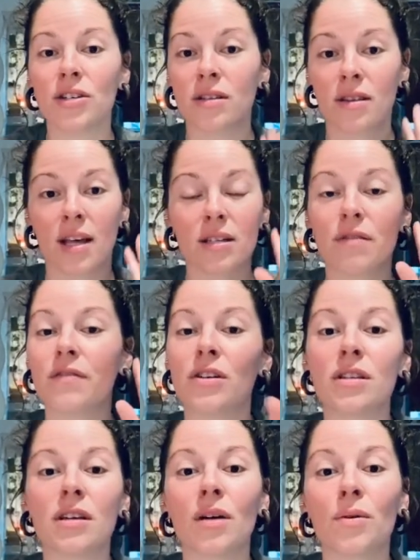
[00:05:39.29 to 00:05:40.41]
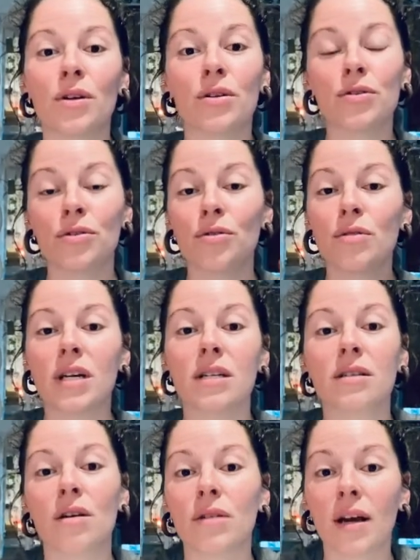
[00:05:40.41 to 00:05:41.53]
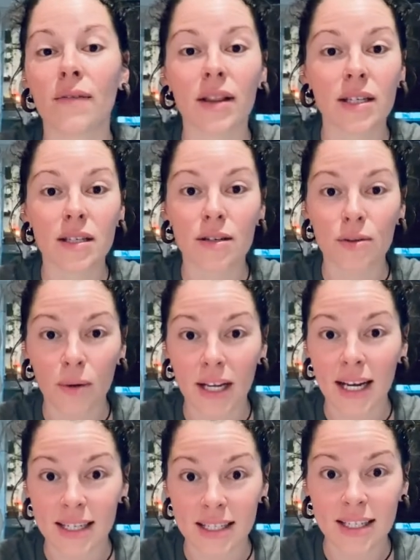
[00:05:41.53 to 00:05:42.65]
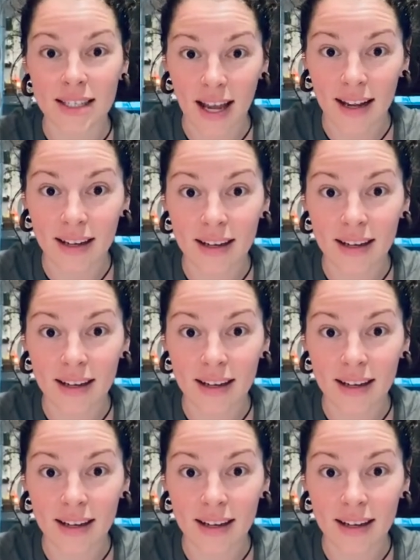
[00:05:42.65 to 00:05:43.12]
that's the first thing I want you to do, is go and have a listen to what he has to say.